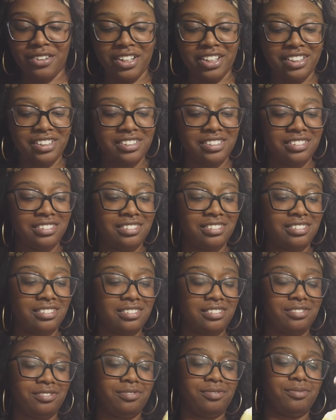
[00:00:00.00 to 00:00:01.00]
work.
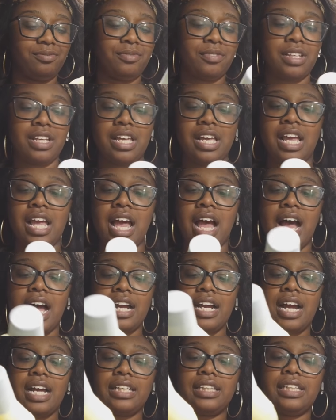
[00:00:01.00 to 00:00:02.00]

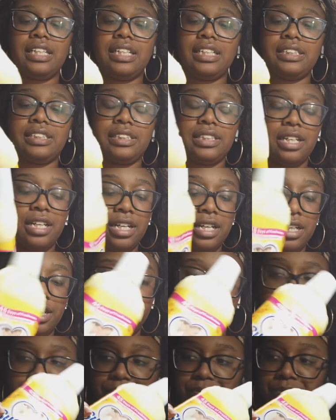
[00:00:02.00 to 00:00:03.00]
I got this
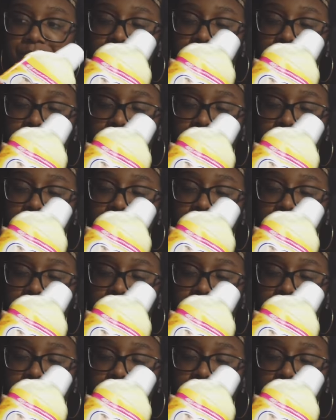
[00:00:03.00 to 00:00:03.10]
um